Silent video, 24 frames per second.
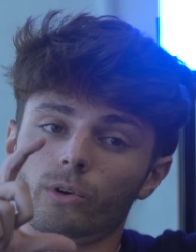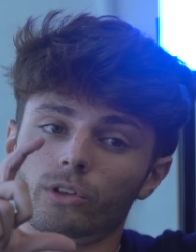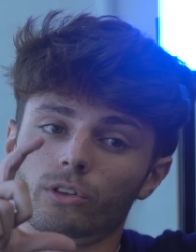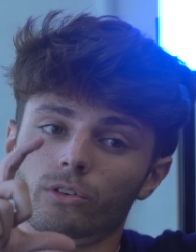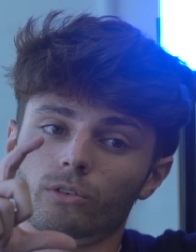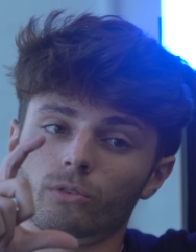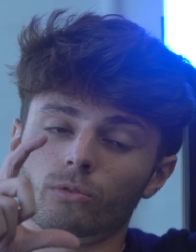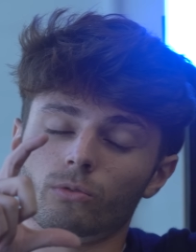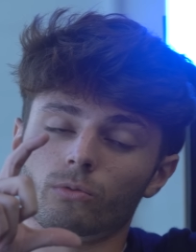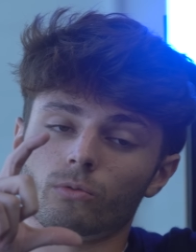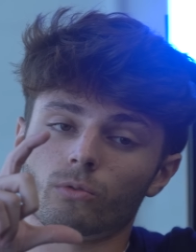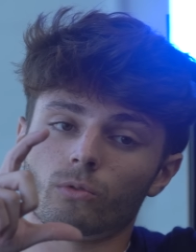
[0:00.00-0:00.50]
When
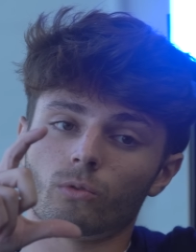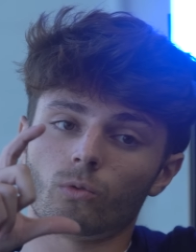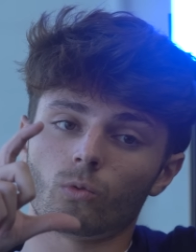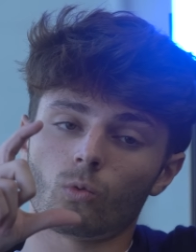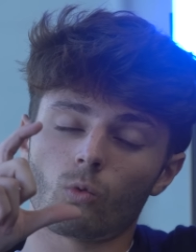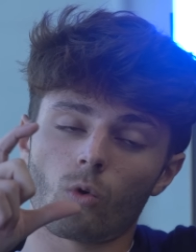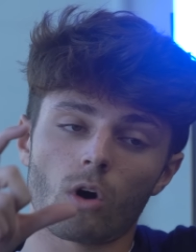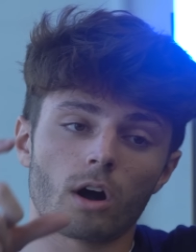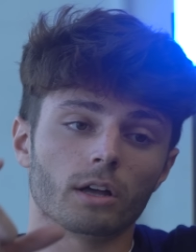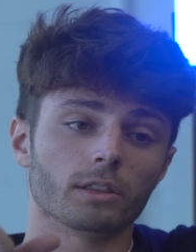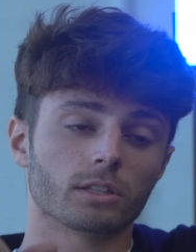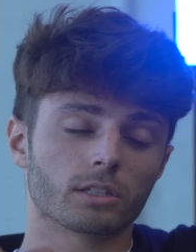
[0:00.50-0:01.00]
you
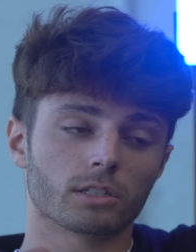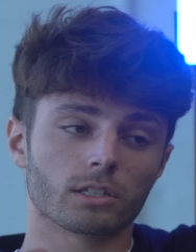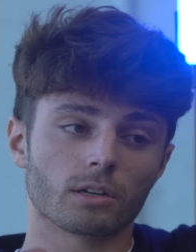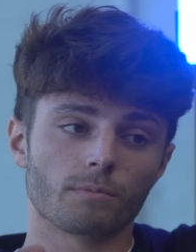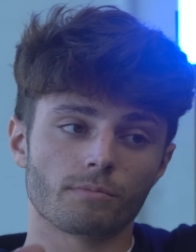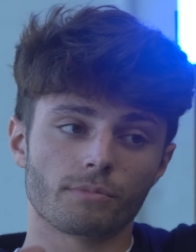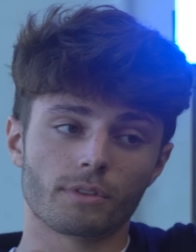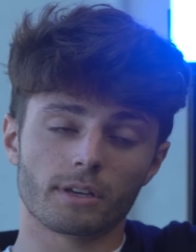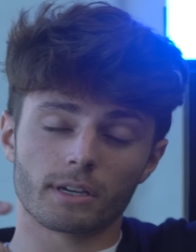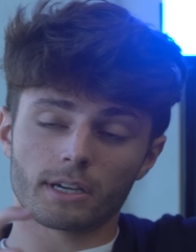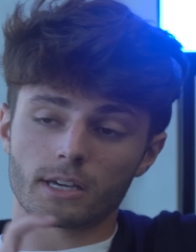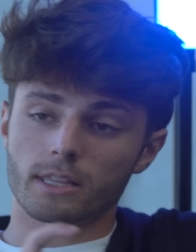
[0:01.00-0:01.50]
want
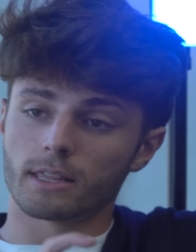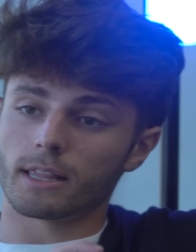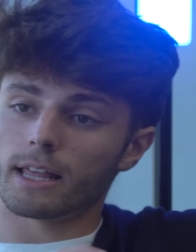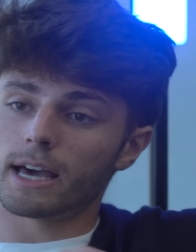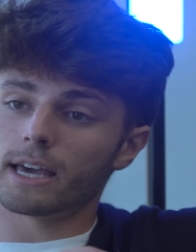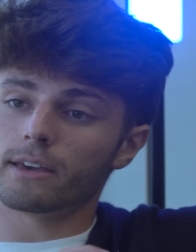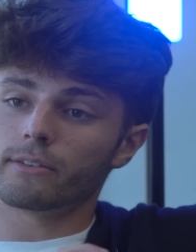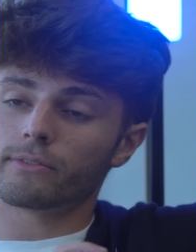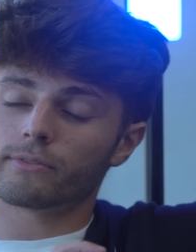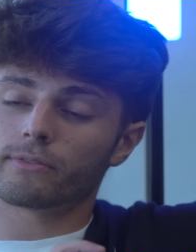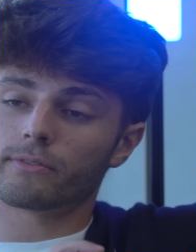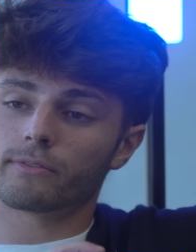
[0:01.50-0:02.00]
something in
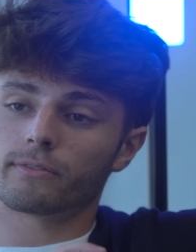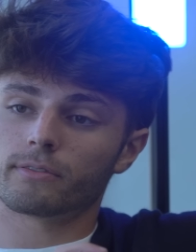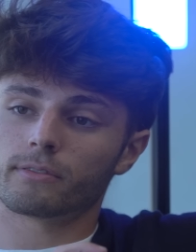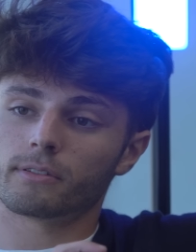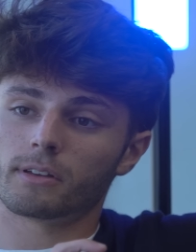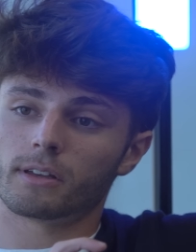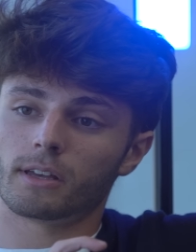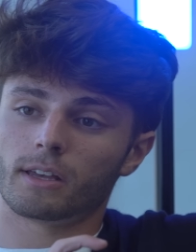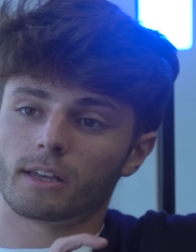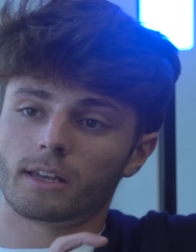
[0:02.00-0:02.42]
life,